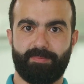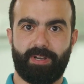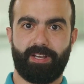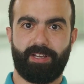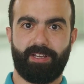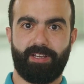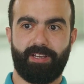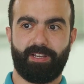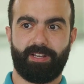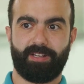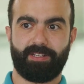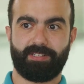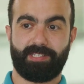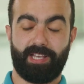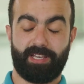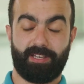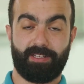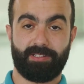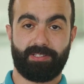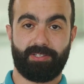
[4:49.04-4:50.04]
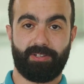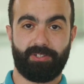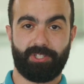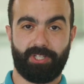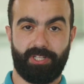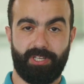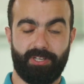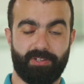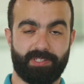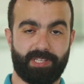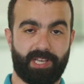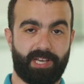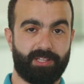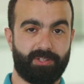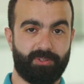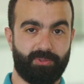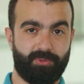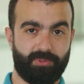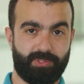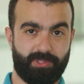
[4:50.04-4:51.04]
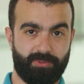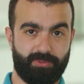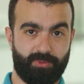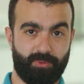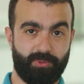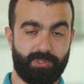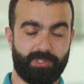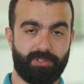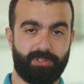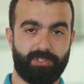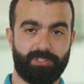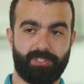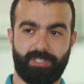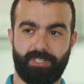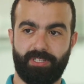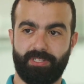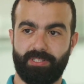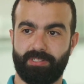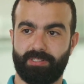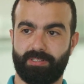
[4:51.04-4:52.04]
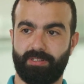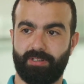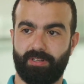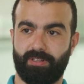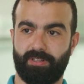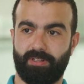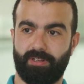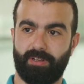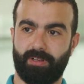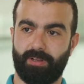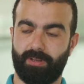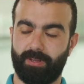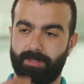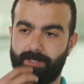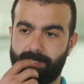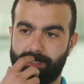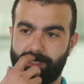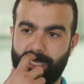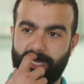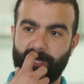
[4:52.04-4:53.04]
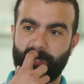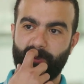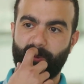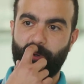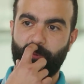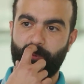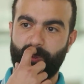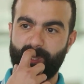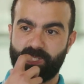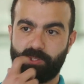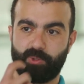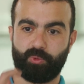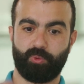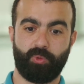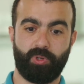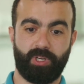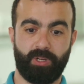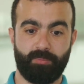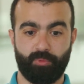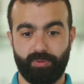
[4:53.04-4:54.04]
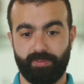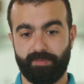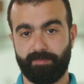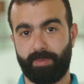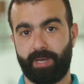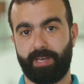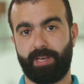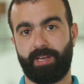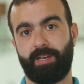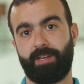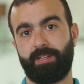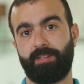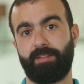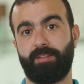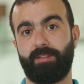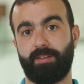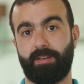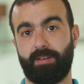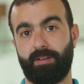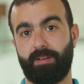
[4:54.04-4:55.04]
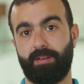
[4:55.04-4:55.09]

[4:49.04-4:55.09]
my second surgery, because I had to do 2 surgeries, the second one was to remove my hand